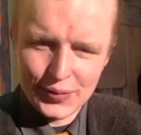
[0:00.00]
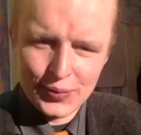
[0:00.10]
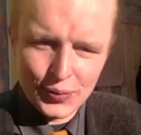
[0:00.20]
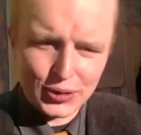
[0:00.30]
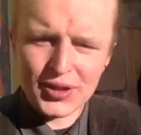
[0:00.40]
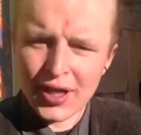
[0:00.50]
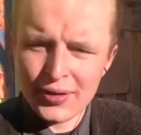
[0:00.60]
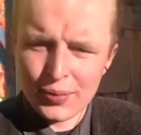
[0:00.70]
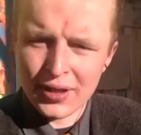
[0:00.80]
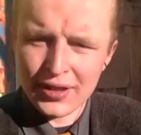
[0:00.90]
which was hard
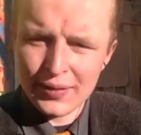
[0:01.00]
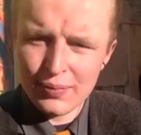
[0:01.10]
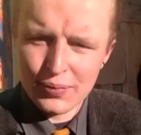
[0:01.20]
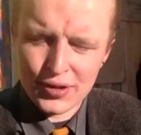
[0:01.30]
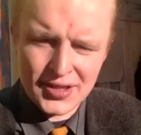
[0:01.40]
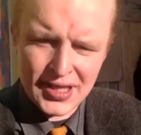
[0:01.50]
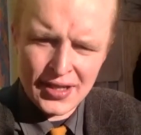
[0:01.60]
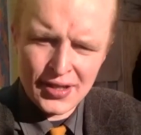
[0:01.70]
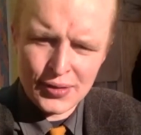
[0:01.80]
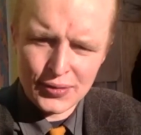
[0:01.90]
with the
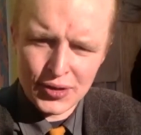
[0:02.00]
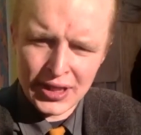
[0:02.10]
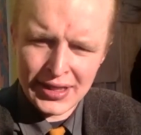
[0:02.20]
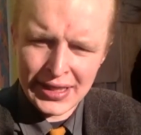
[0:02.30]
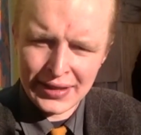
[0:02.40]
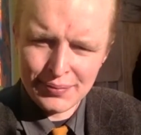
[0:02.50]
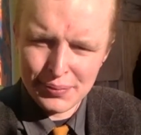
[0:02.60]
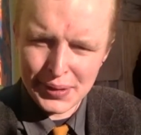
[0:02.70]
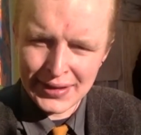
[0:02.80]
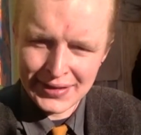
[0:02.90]
prosecco drinking. But